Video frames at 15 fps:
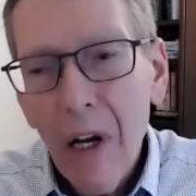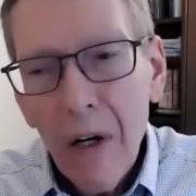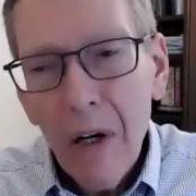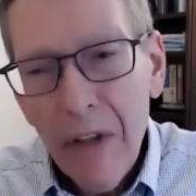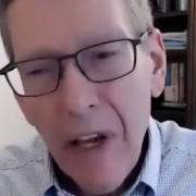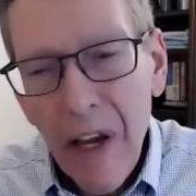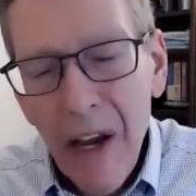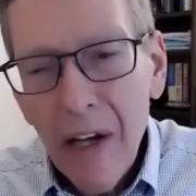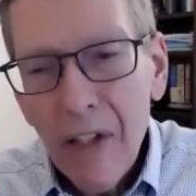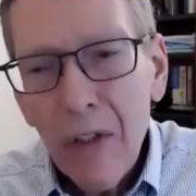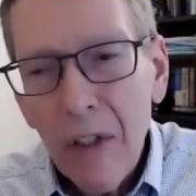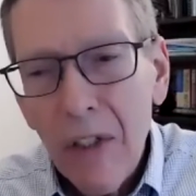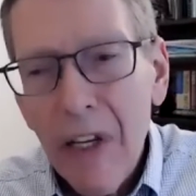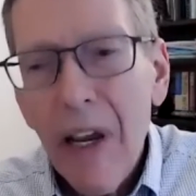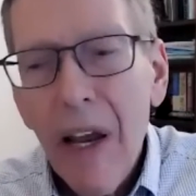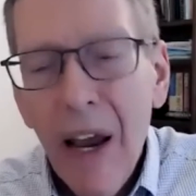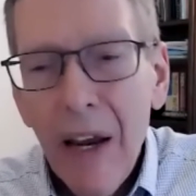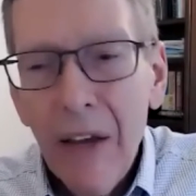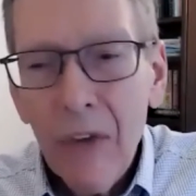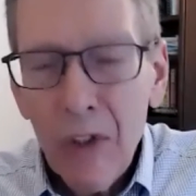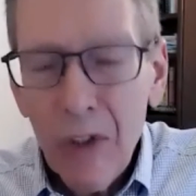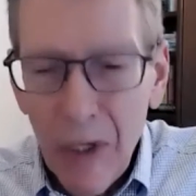Well, they actually
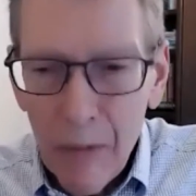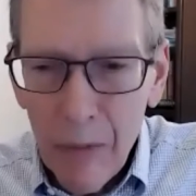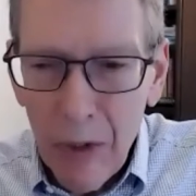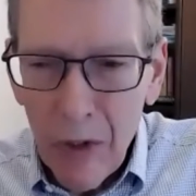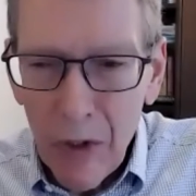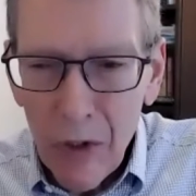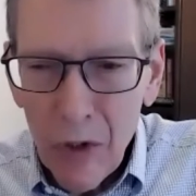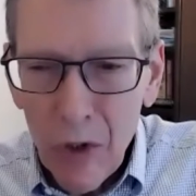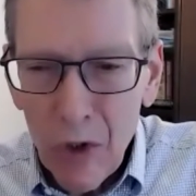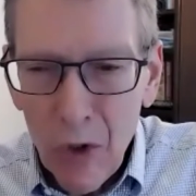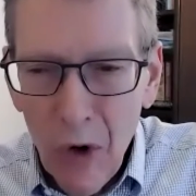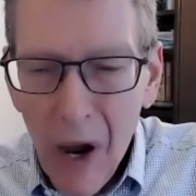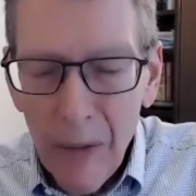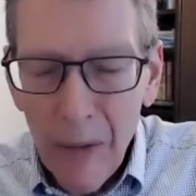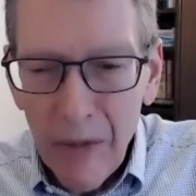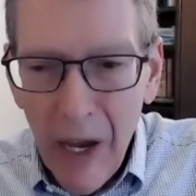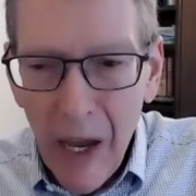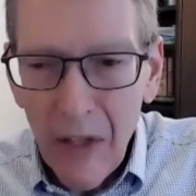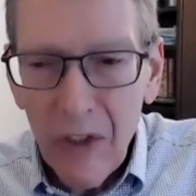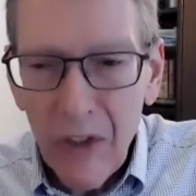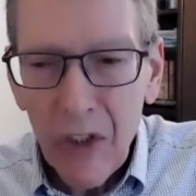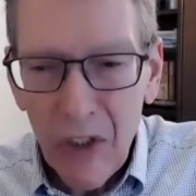had the temperatures drop
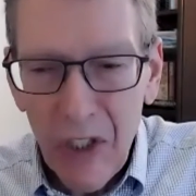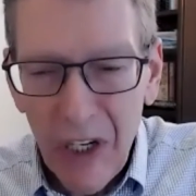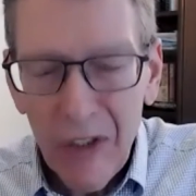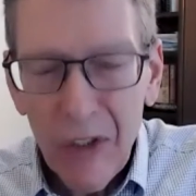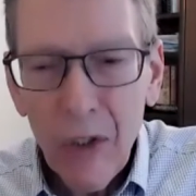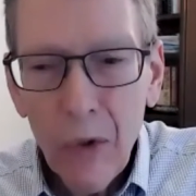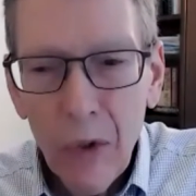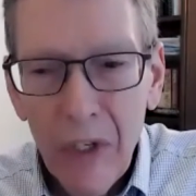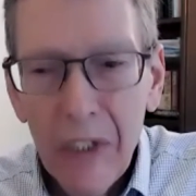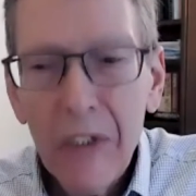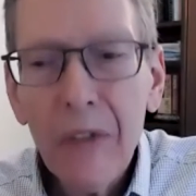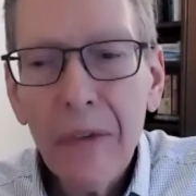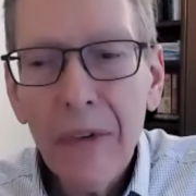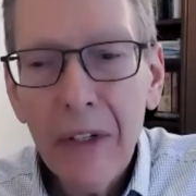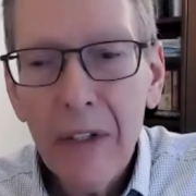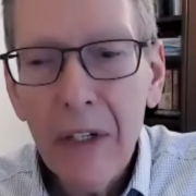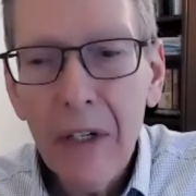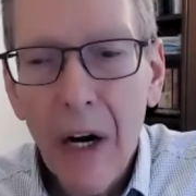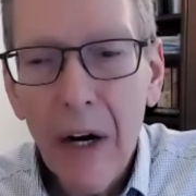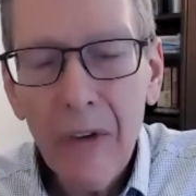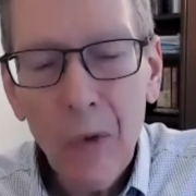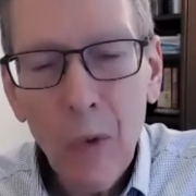down to 10 degrees
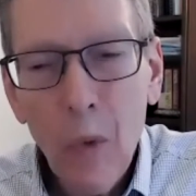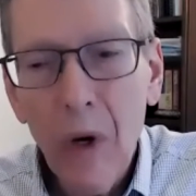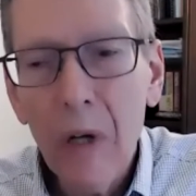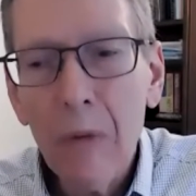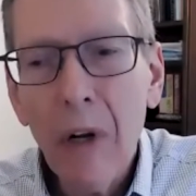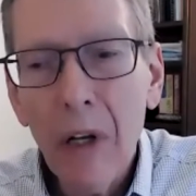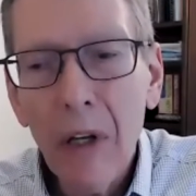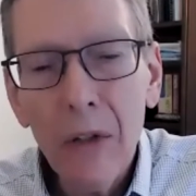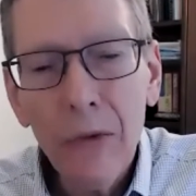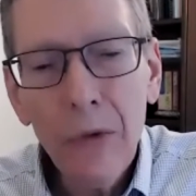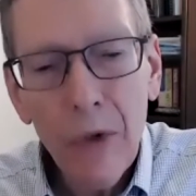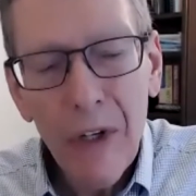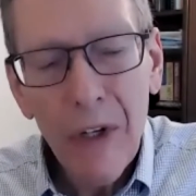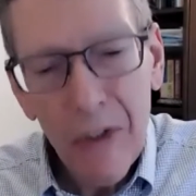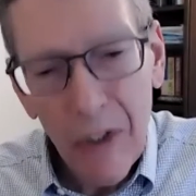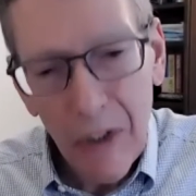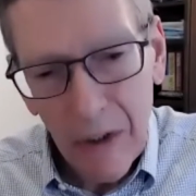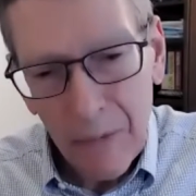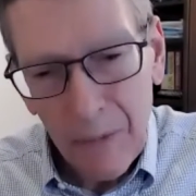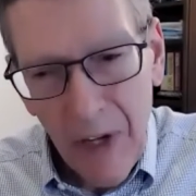Fahrenheit, well below freezing.